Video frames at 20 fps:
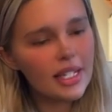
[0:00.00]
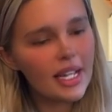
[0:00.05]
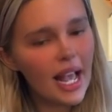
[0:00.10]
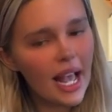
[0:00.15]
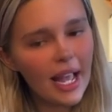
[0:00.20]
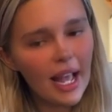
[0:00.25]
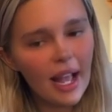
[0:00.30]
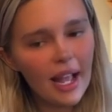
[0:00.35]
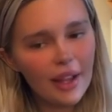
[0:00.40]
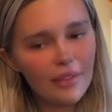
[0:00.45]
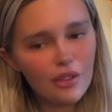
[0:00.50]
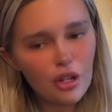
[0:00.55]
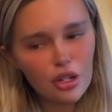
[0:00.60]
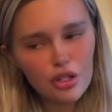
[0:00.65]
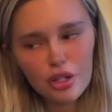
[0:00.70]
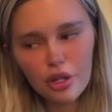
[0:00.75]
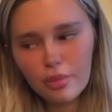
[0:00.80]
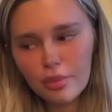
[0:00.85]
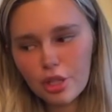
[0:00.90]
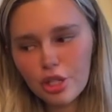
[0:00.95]
Today I have
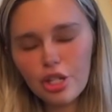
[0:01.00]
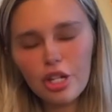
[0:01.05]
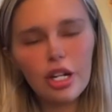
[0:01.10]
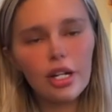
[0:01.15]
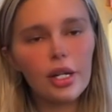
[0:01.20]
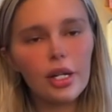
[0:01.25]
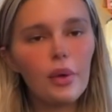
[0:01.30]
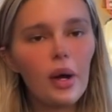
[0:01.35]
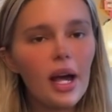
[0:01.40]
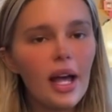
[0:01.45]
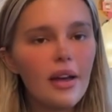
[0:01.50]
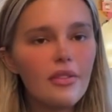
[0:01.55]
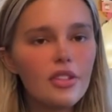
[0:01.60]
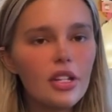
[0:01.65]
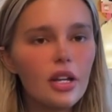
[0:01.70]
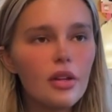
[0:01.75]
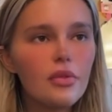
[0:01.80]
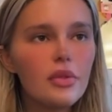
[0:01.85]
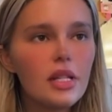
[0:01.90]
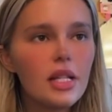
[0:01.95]
got so much to do. I
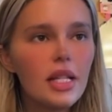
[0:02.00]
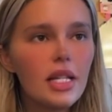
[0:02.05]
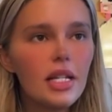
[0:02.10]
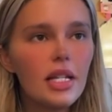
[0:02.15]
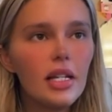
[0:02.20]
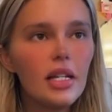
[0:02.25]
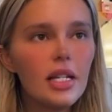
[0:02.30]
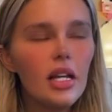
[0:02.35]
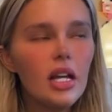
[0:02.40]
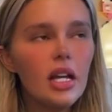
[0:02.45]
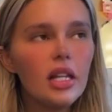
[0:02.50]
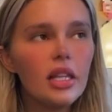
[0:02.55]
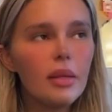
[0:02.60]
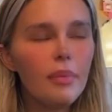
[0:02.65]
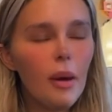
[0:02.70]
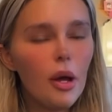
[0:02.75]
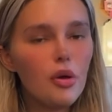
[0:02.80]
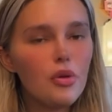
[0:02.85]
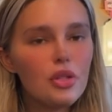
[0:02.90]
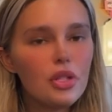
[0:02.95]
have to go to
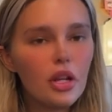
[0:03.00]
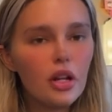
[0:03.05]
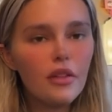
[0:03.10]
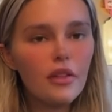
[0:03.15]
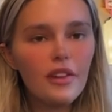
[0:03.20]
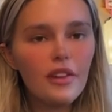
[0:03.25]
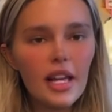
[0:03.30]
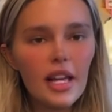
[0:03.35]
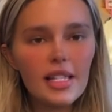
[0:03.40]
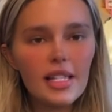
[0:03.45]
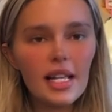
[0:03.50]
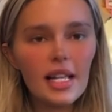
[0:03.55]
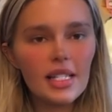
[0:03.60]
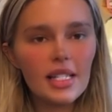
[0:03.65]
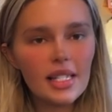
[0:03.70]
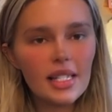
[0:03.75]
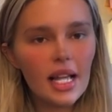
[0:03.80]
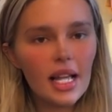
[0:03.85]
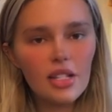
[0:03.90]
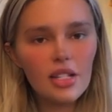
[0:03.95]
the post office
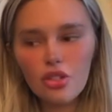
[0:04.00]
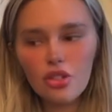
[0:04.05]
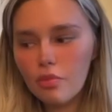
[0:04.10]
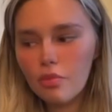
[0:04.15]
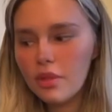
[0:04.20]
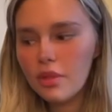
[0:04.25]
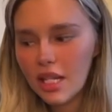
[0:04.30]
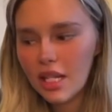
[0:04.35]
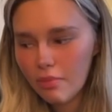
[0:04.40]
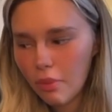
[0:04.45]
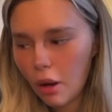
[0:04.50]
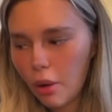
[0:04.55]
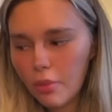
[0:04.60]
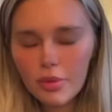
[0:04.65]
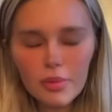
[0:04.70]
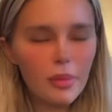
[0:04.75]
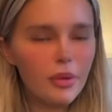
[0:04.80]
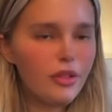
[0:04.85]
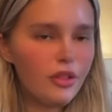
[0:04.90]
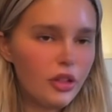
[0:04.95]
and send some
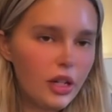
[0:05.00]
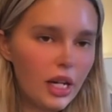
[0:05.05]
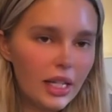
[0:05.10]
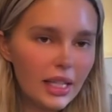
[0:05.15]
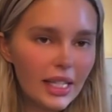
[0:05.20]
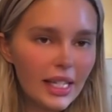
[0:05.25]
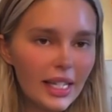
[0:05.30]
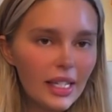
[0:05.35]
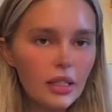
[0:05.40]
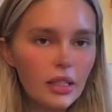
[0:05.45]
Depops before I